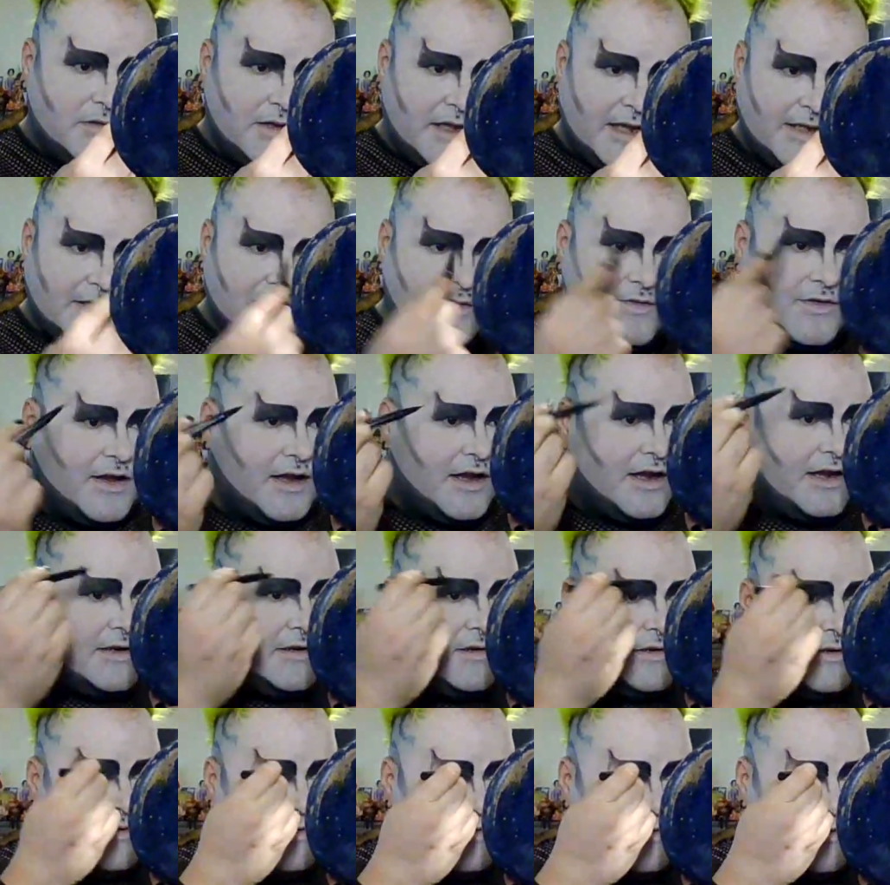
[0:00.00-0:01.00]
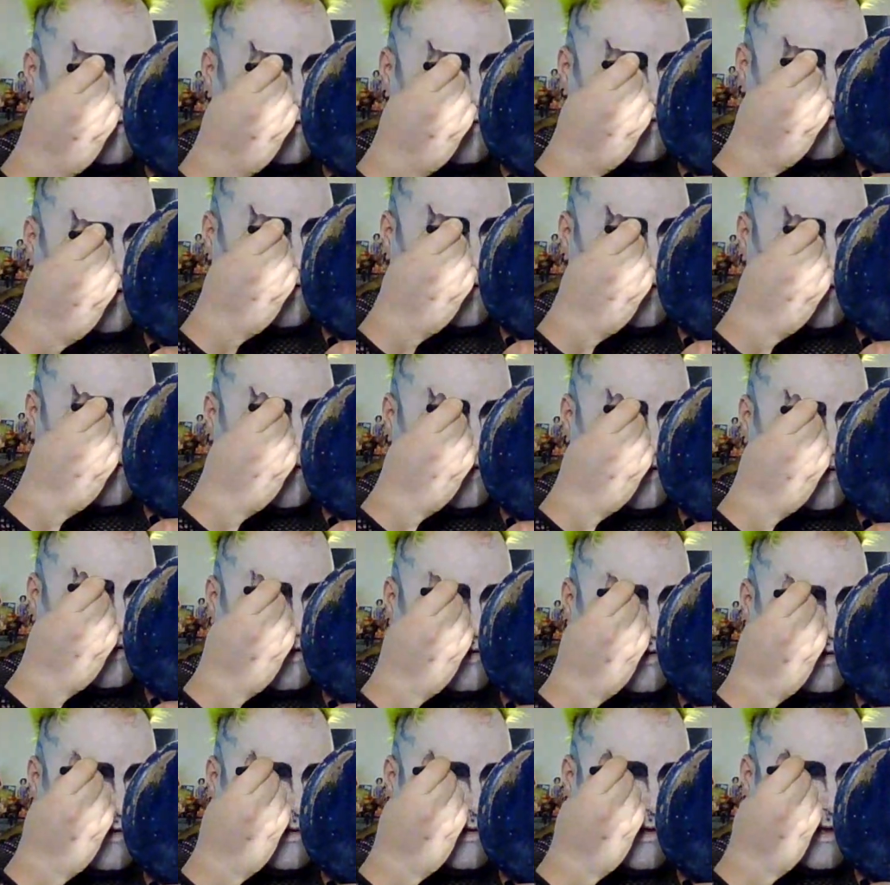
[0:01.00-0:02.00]
that's fine.
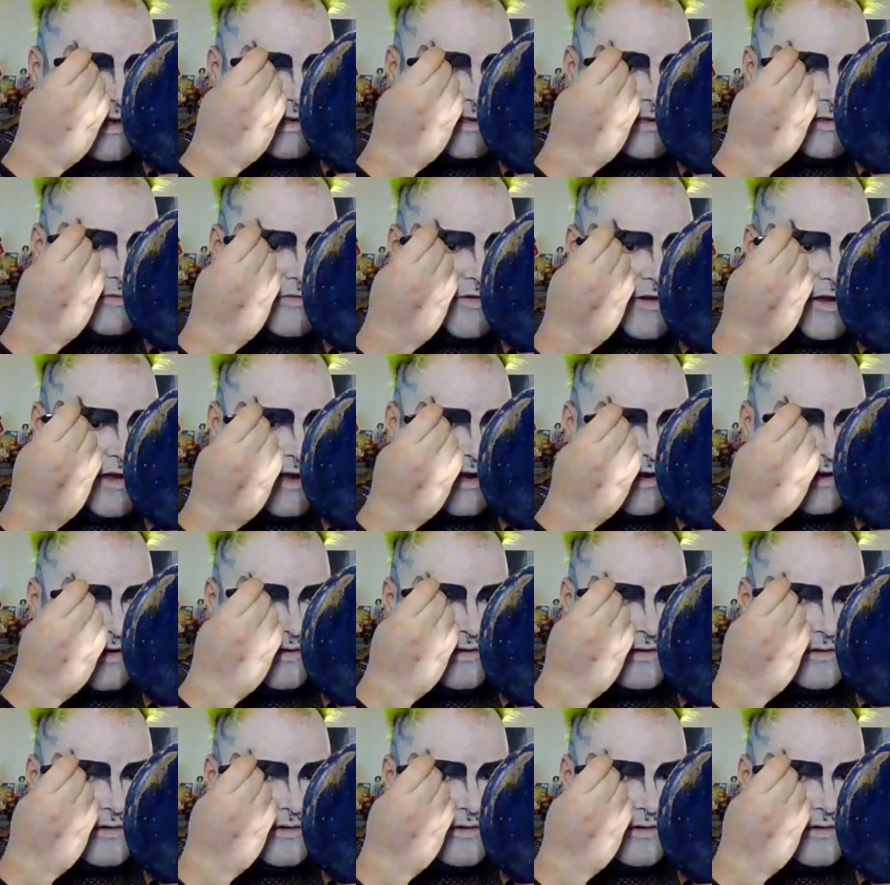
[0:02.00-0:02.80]
That's fine.